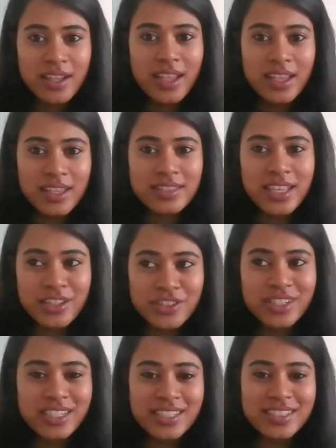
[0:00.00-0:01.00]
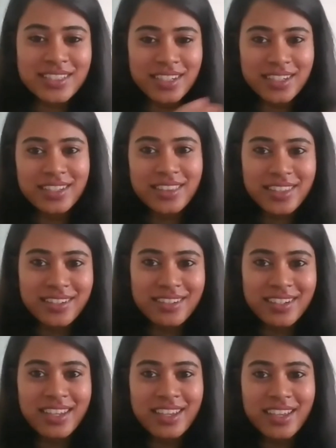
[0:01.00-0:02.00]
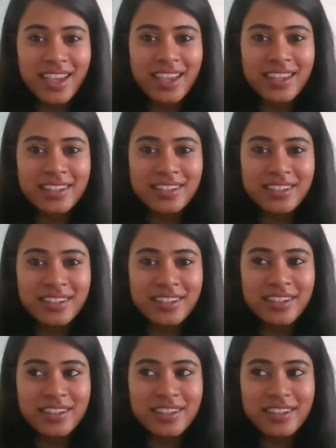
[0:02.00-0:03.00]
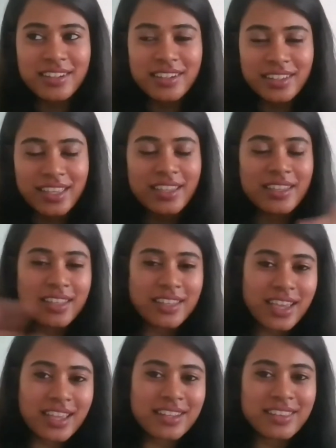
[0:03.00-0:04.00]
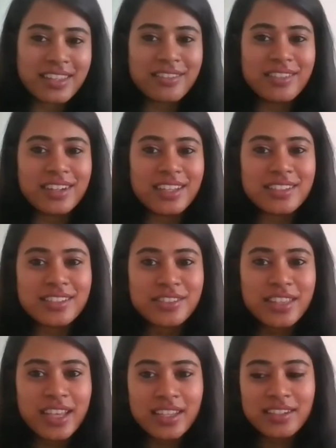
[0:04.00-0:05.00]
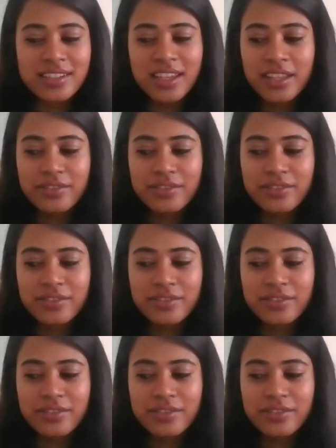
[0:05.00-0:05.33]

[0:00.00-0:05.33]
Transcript: essentially circuit theory and, yeah, anything related to that. And